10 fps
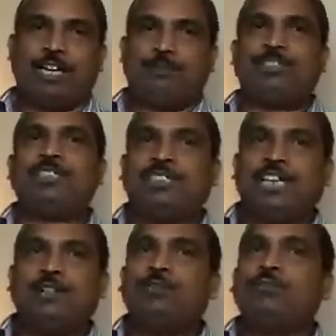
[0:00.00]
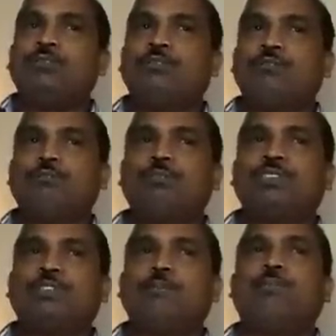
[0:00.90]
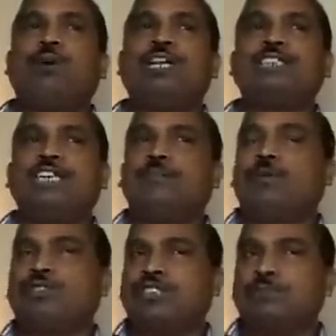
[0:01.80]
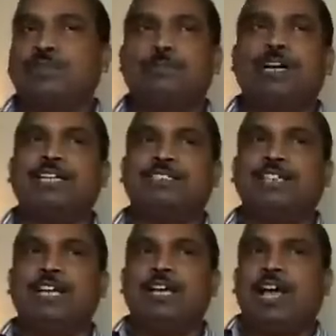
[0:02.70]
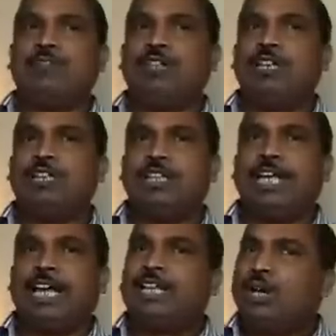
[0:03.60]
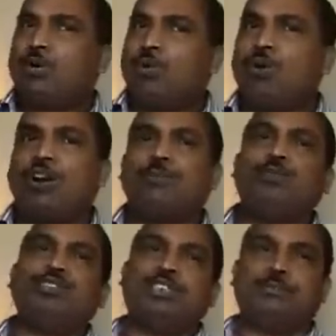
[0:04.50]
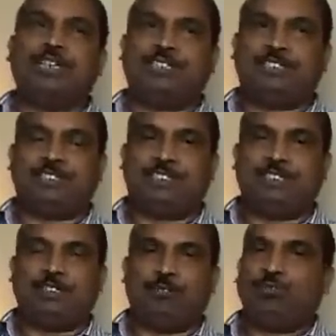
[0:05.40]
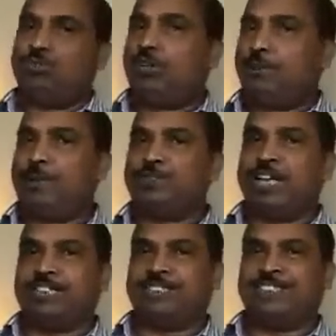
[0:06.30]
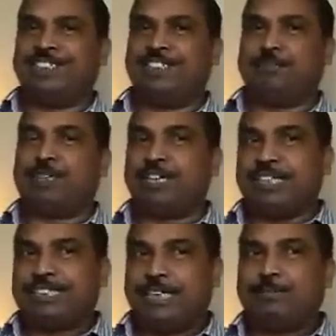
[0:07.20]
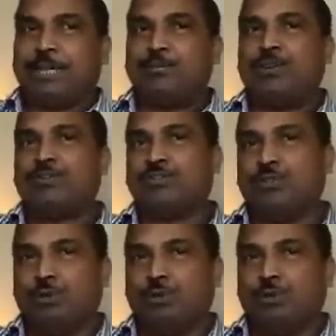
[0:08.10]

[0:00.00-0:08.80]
Let me just tell you some points about some remedies. Actually, they are the core of those remedies. We should not be prejudiced, but at the same time we have to